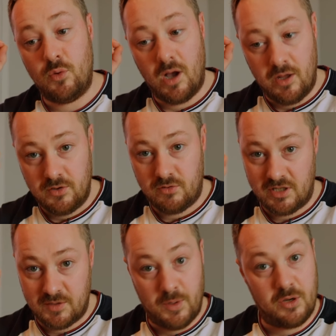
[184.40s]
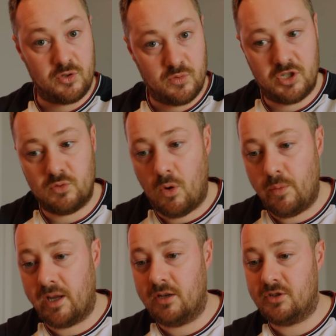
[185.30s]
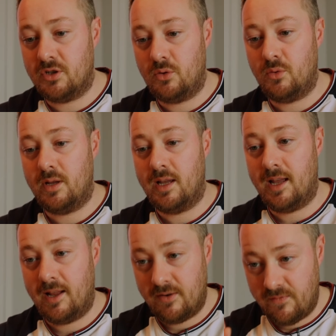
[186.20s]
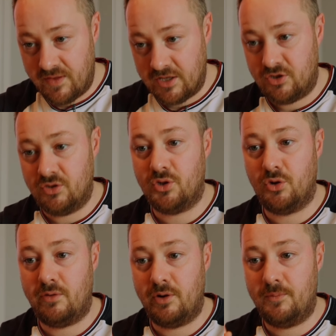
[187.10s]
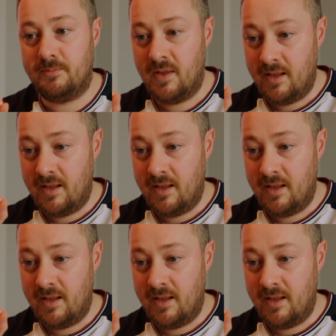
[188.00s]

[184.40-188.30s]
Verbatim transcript: you underexpose, which is what we're gonna do in this tutorial,